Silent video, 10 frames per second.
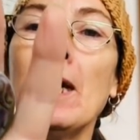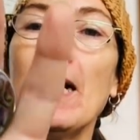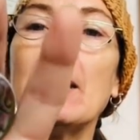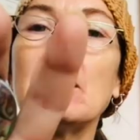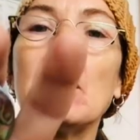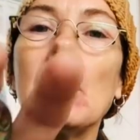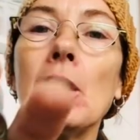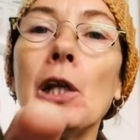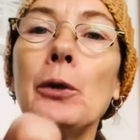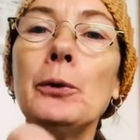and
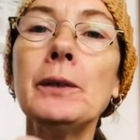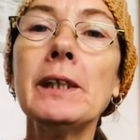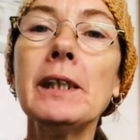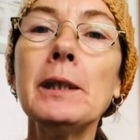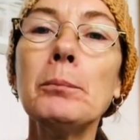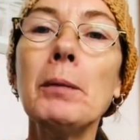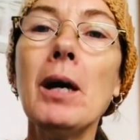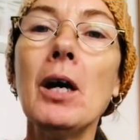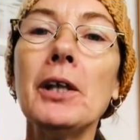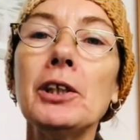closing it
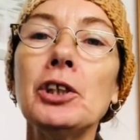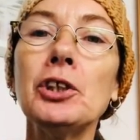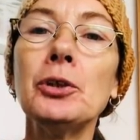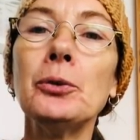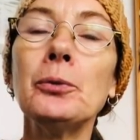behind you.